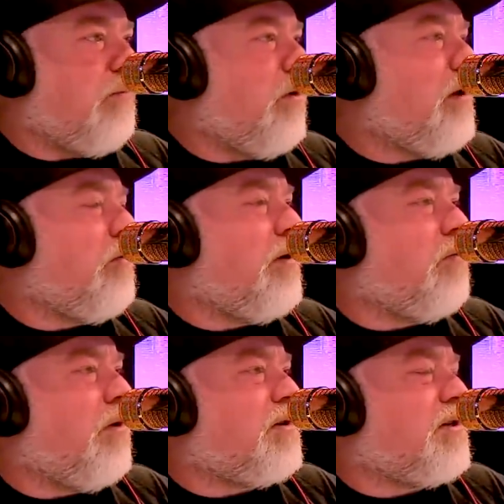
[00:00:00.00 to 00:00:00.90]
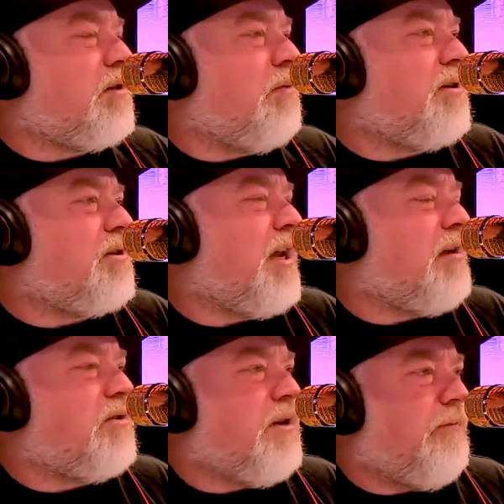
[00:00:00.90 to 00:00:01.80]
What
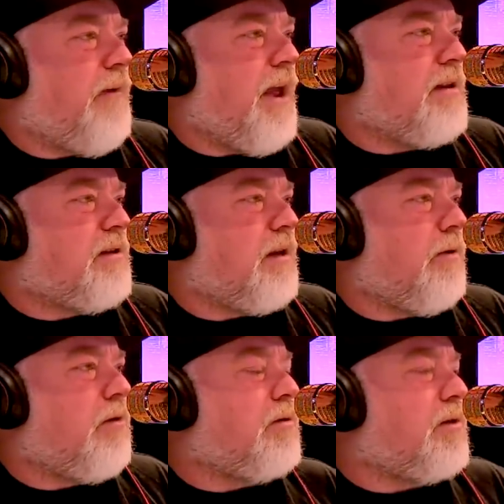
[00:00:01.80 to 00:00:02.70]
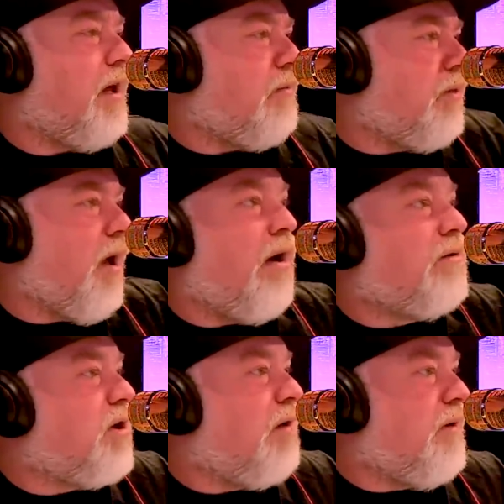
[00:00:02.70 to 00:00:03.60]
tickles your fancy? Because the
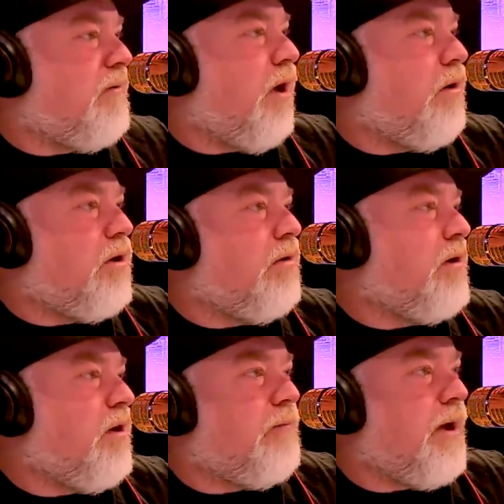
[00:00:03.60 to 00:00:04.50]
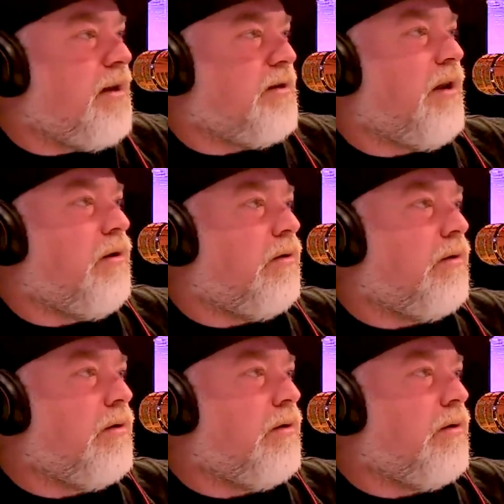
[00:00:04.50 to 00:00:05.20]
whole time we've known you, you've been single.